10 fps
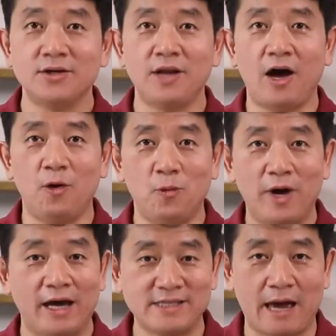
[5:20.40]
So now,
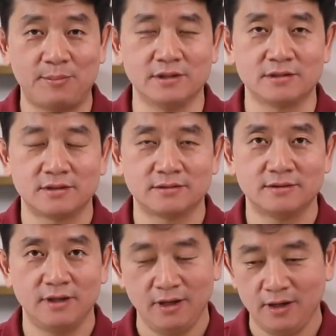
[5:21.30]
what has happened?
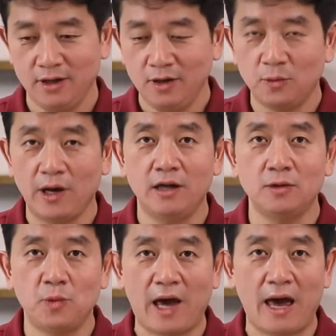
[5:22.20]

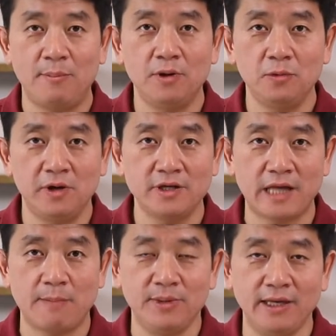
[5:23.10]
Well, what happened
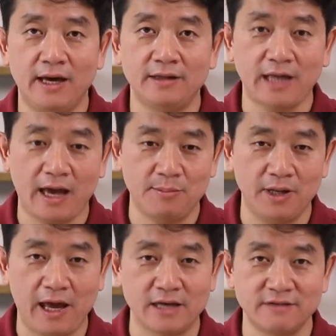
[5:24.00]
was that Beyond
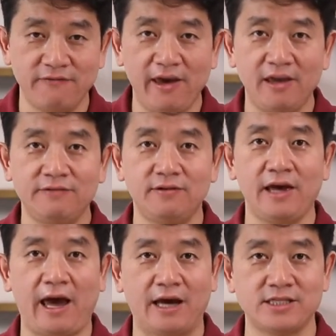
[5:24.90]
Tablet has
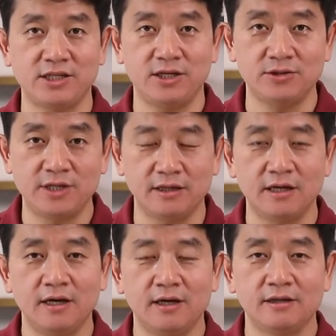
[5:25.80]
faithfully
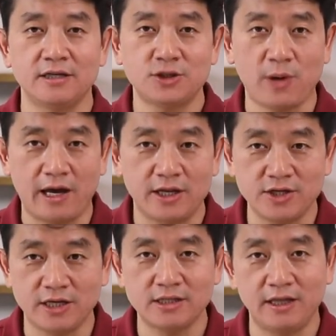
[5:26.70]
executed the
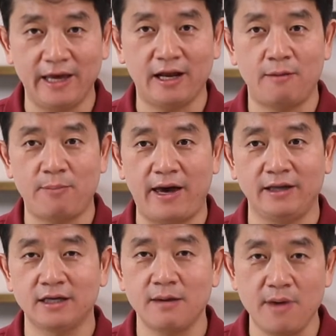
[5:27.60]
strategies laid out
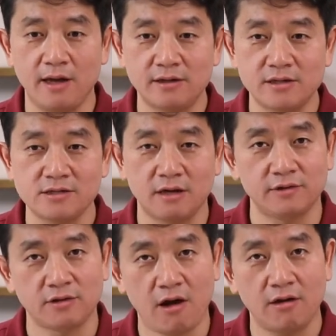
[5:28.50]
by the commanders of
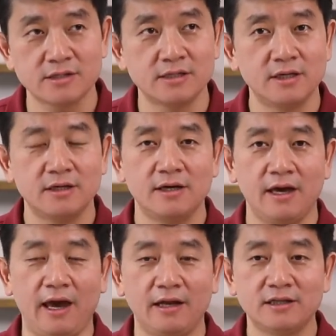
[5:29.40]
the dogs
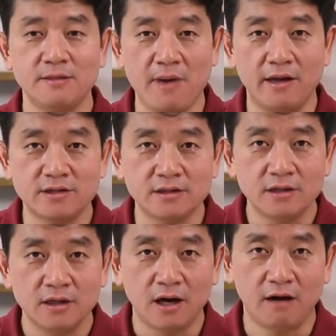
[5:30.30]
and the
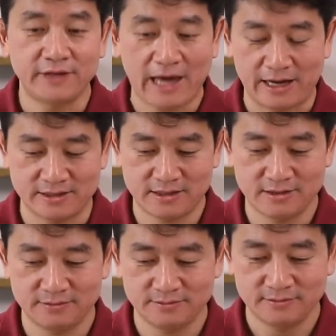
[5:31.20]
commander of the
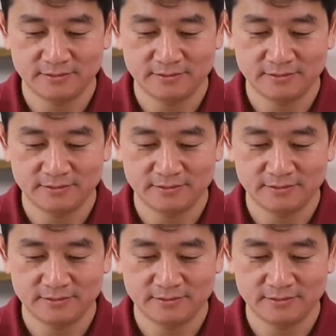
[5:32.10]
cats.